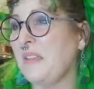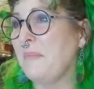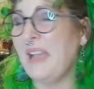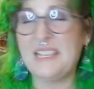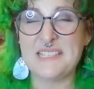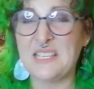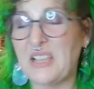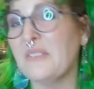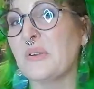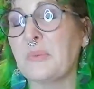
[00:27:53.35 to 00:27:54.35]
a magazine
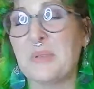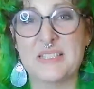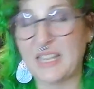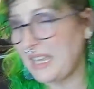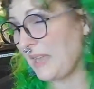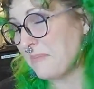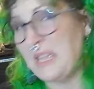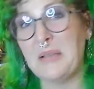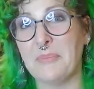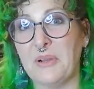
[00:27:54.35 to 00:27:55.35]
cover because I had
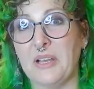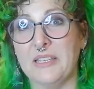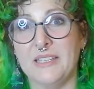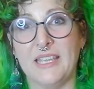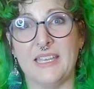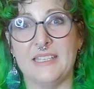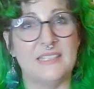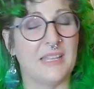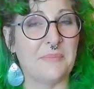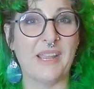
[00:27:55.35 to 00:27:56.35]
makeup on and
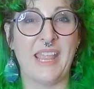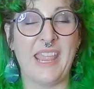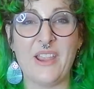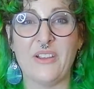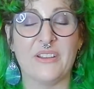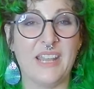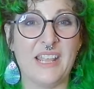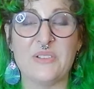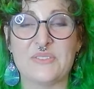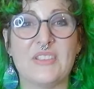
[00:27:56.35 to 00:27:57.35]
had my hair and
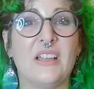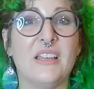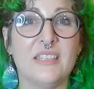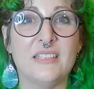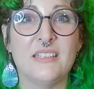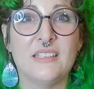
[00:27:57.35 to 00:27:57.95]
nails done.